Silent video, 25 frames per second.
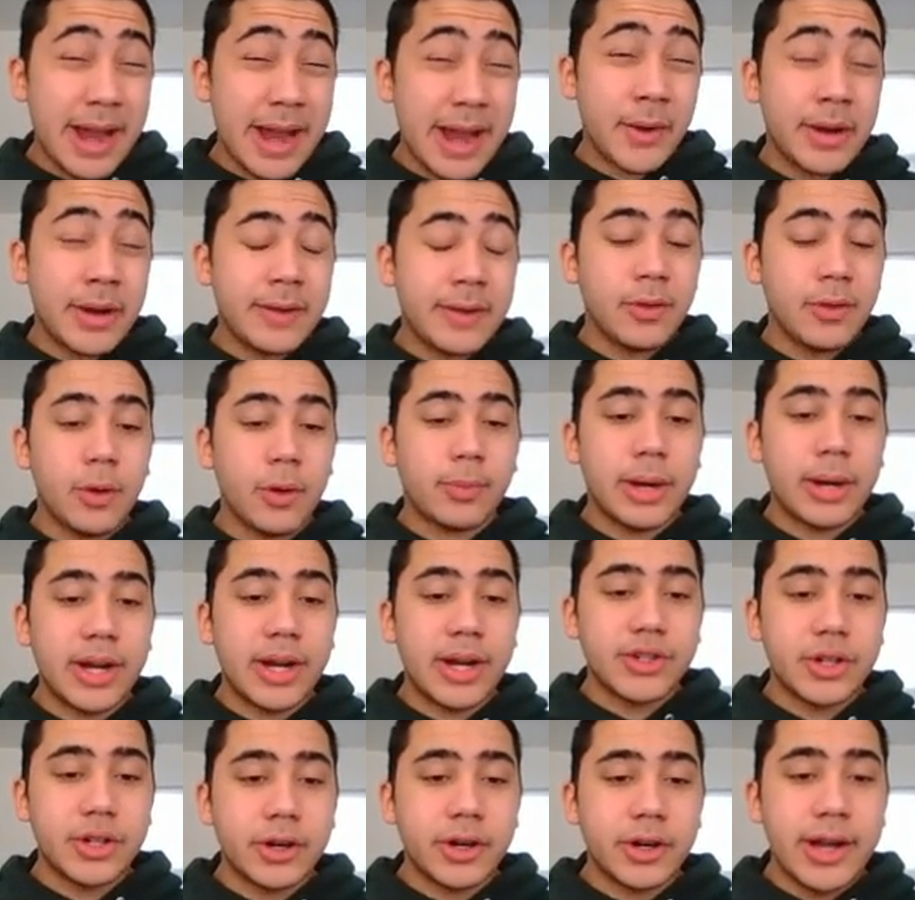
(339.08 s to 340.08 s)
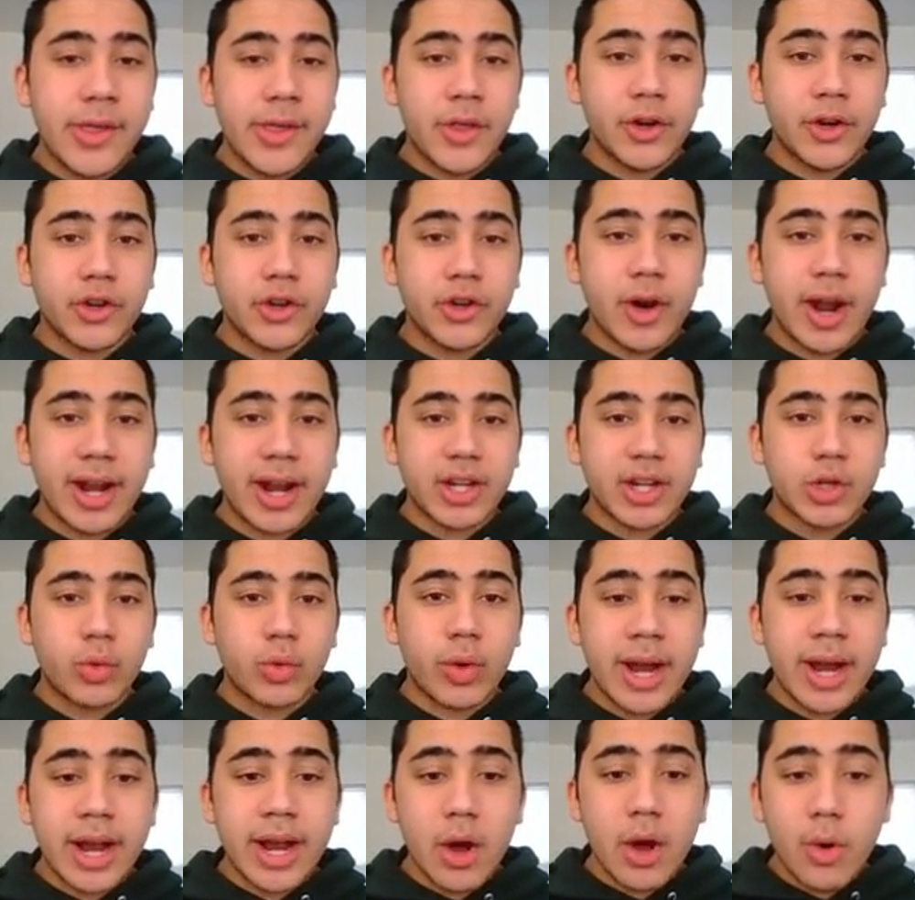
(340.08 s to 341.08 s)
area of low pressure either tracks
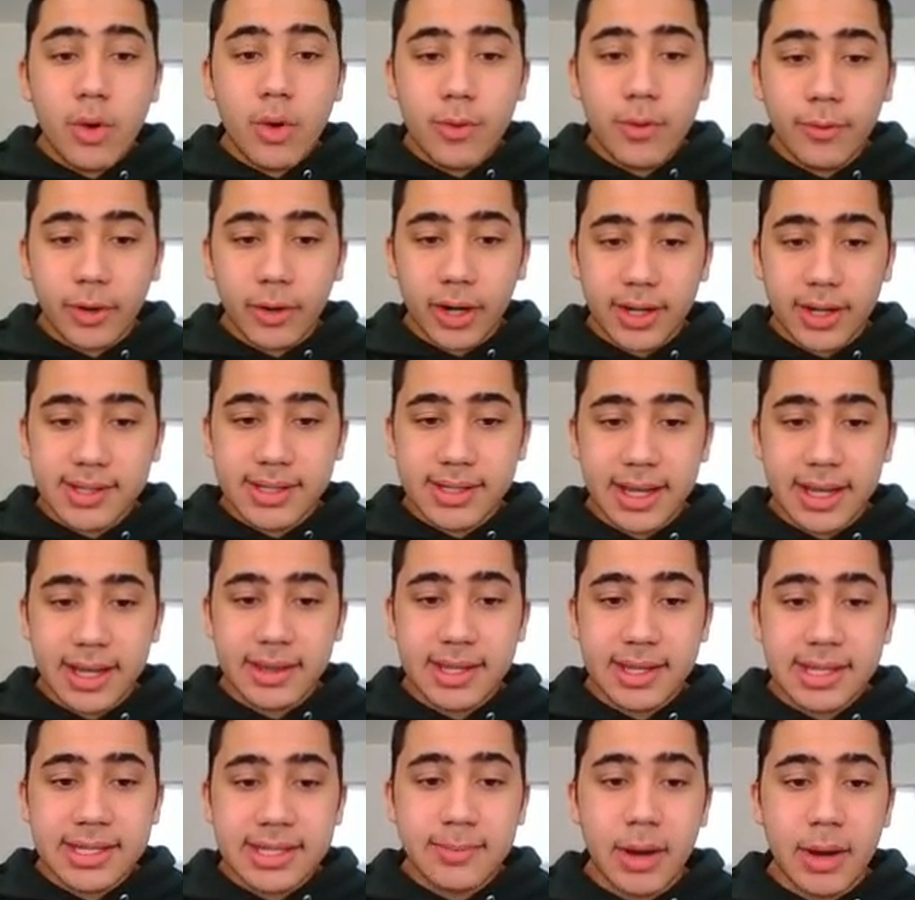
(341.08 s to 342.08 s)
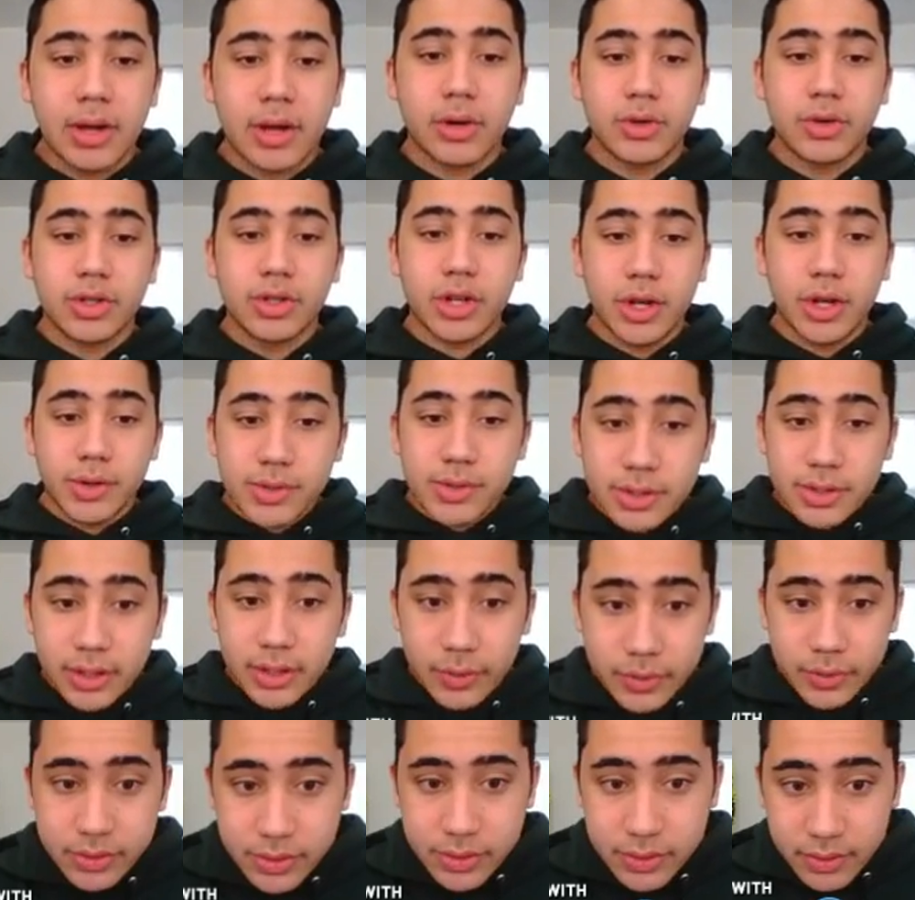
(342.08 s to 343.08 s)
right over us, like this model shows,
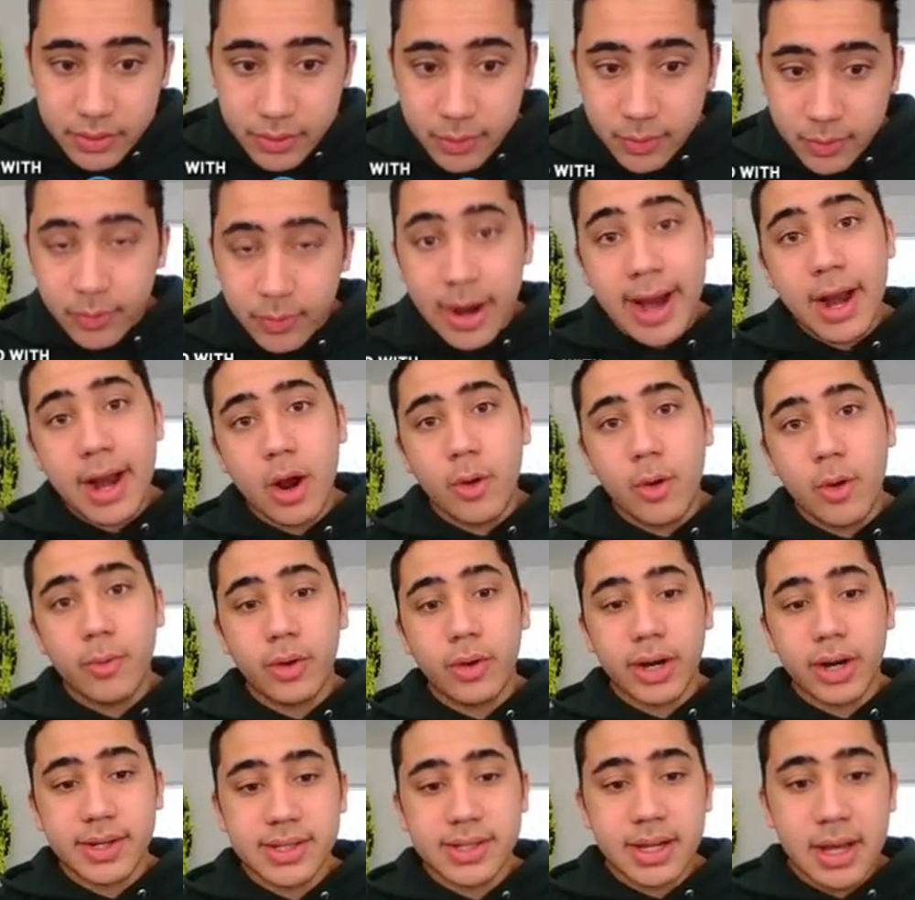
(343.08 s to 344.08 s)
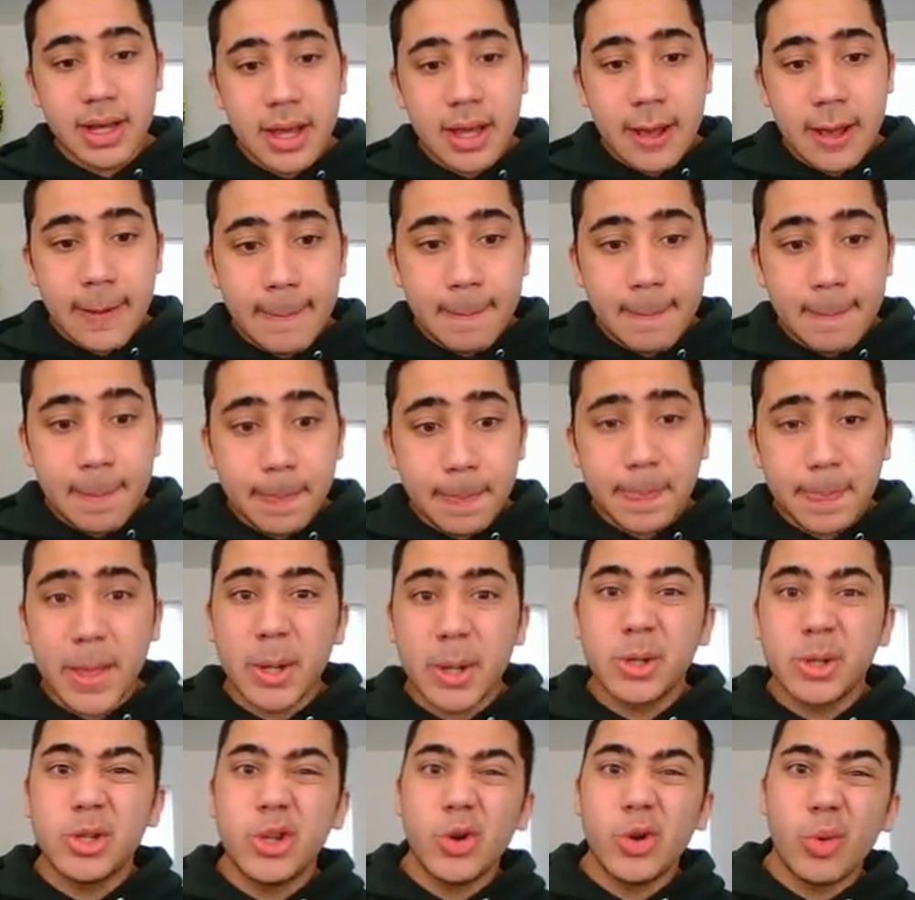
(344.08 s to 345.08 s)
goes right over us,
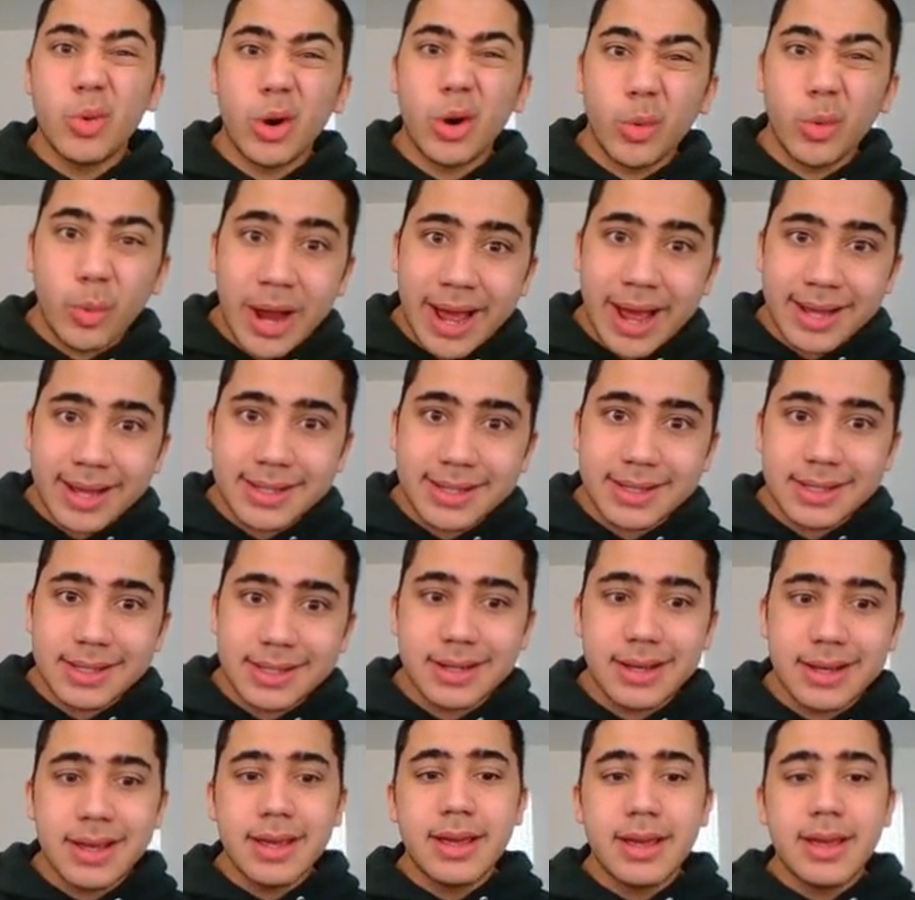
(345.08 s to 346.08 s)
or to our west.